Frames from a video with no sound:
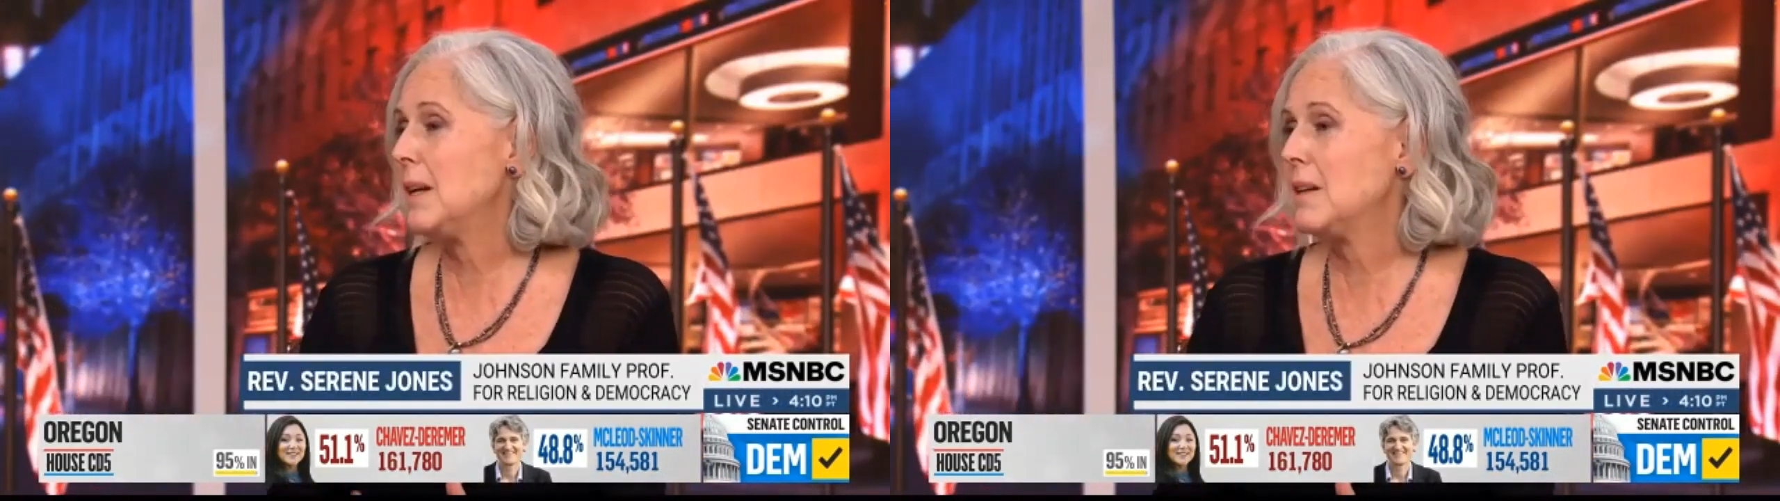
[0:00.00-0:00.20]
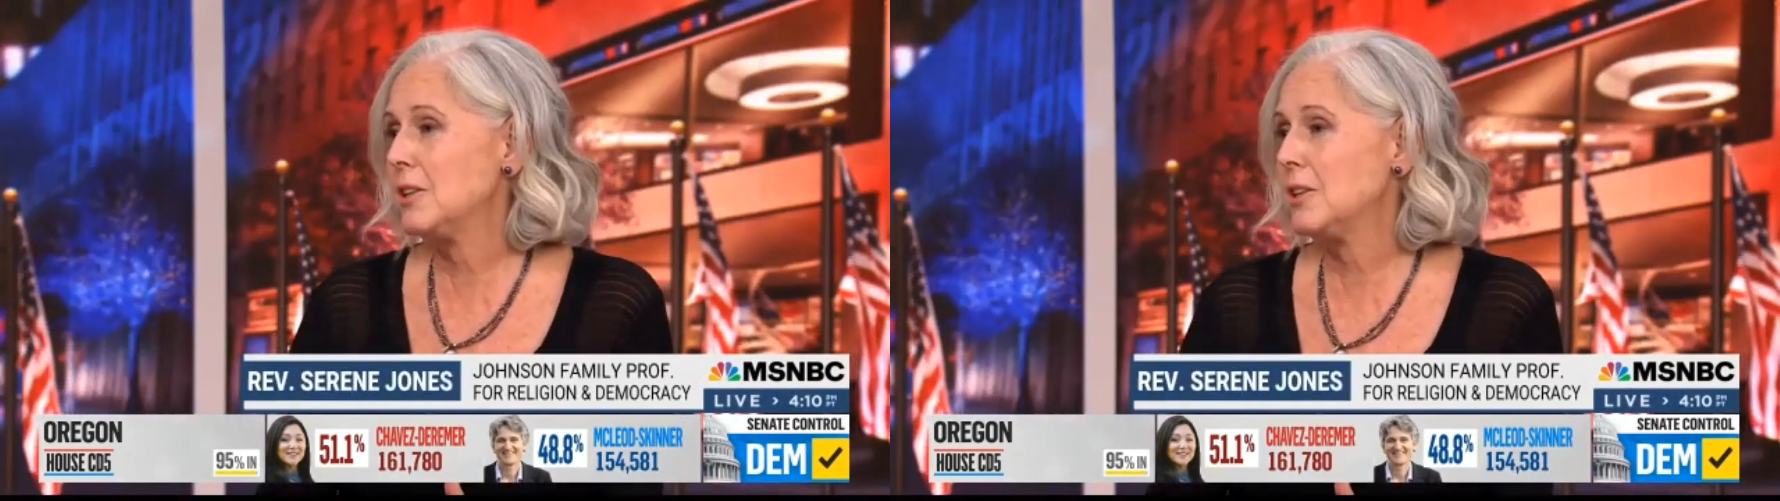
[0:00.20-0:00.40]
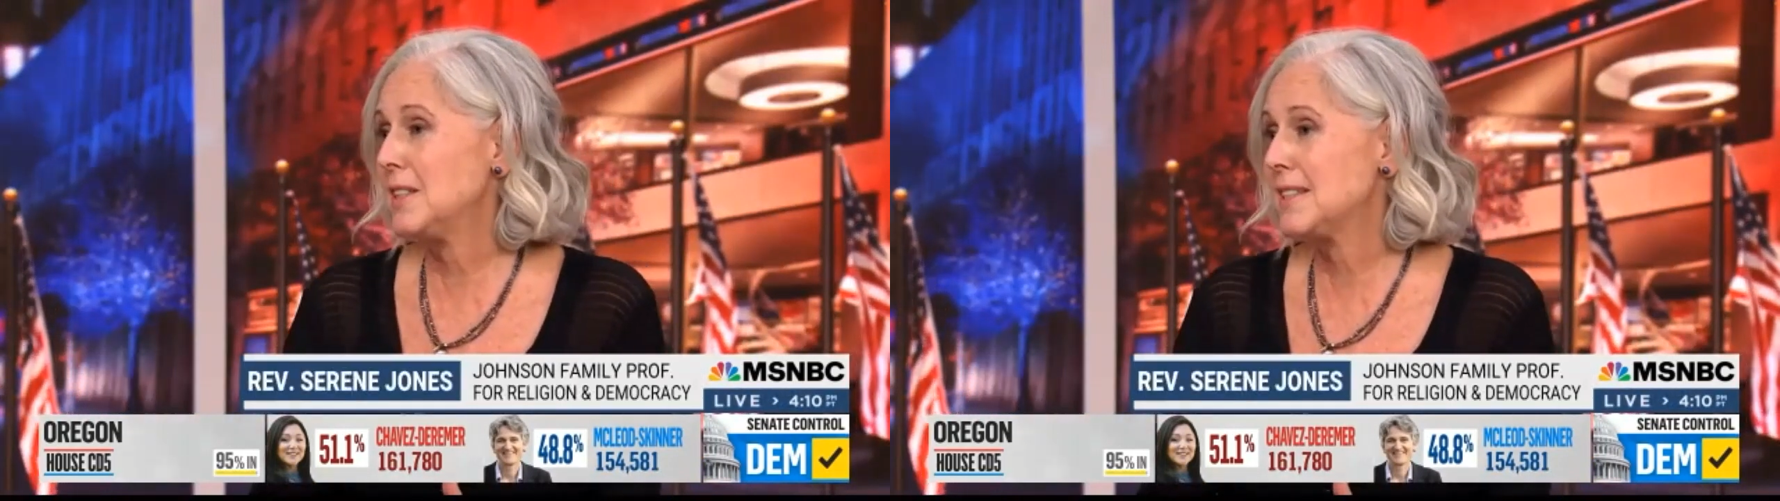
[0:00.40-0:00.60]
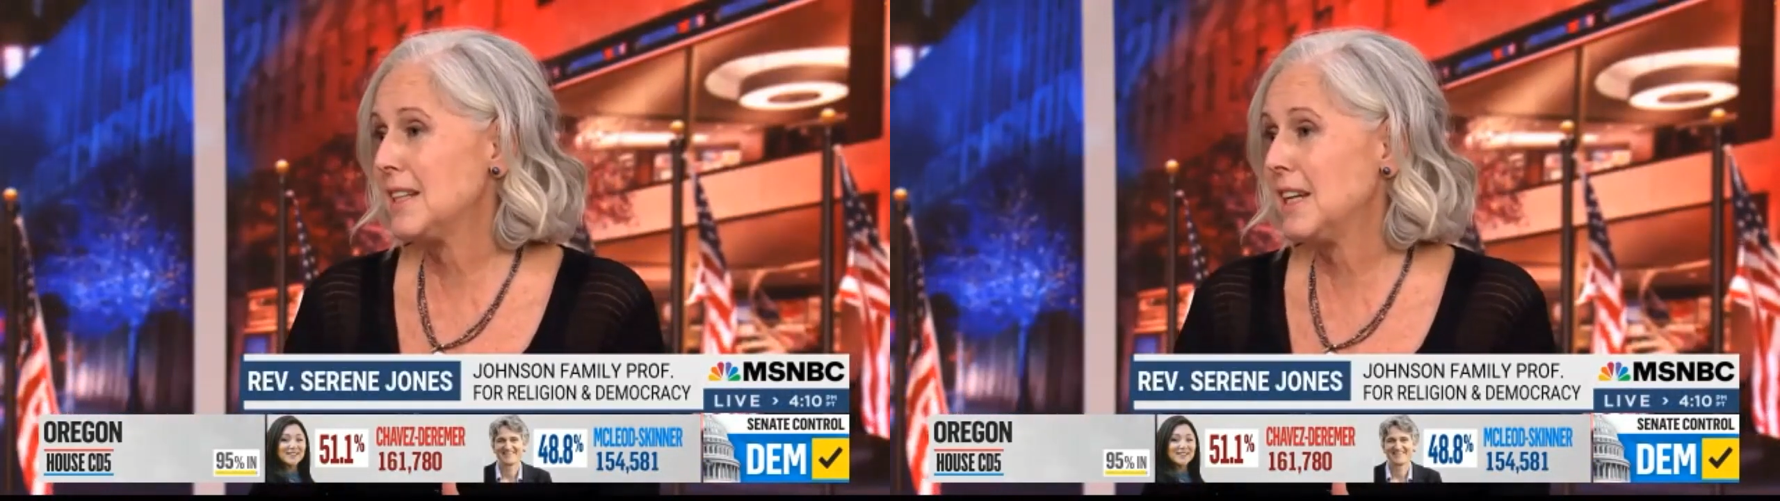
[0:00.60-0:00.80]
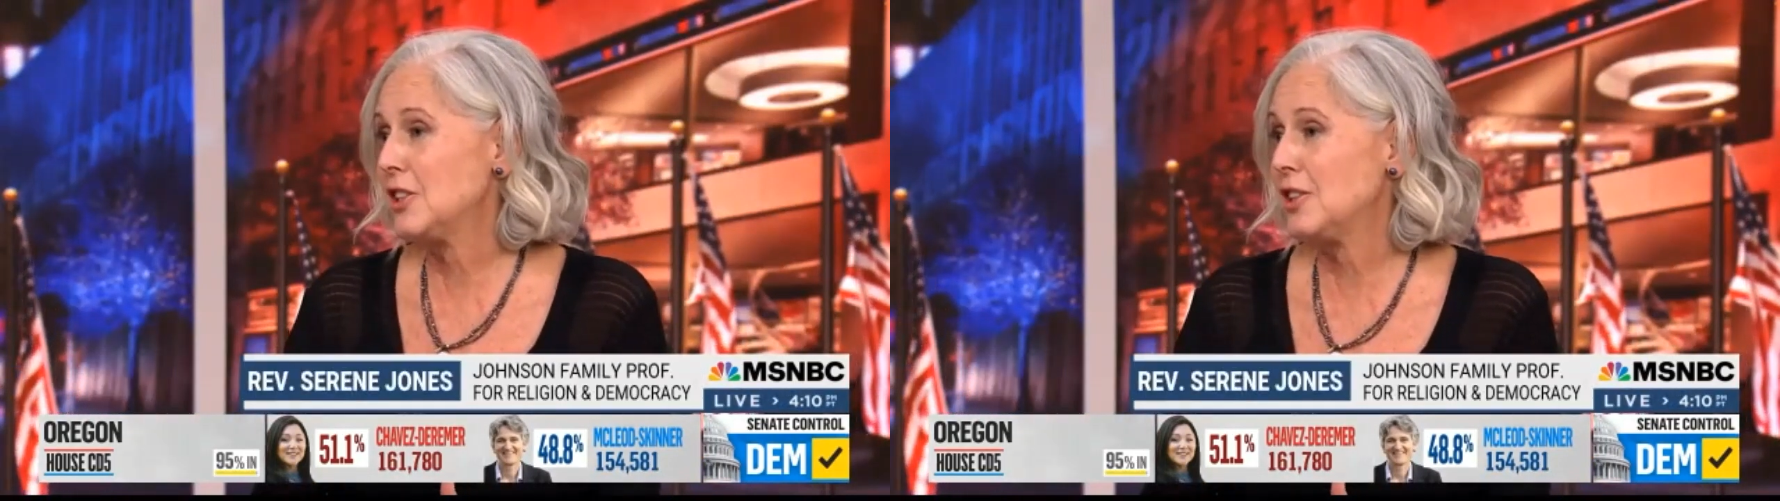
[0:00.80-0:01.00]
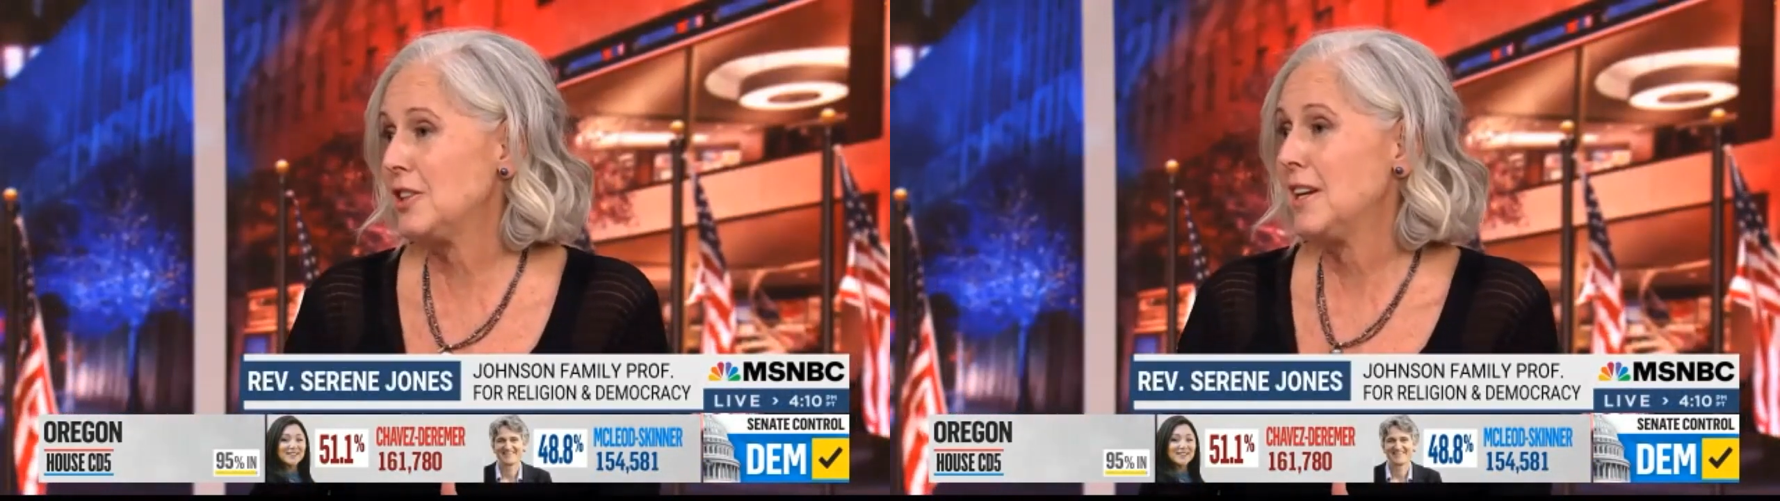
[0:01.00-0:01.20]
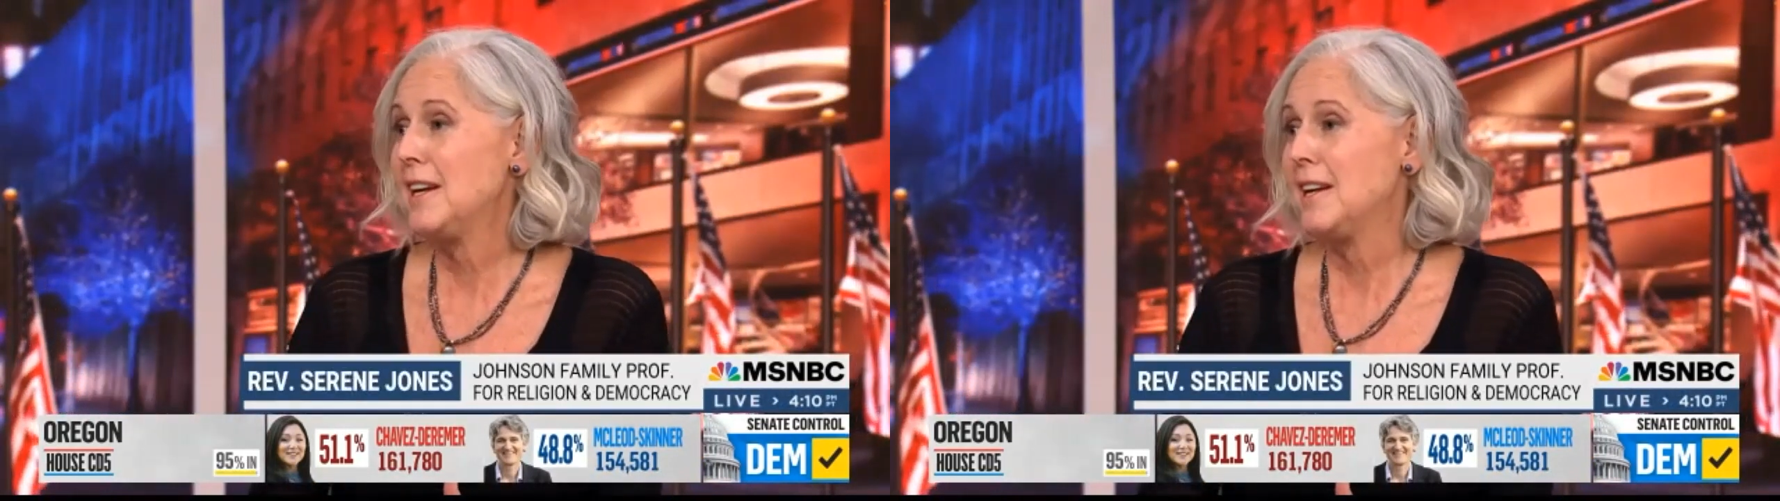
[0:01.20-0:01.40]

clear in this election,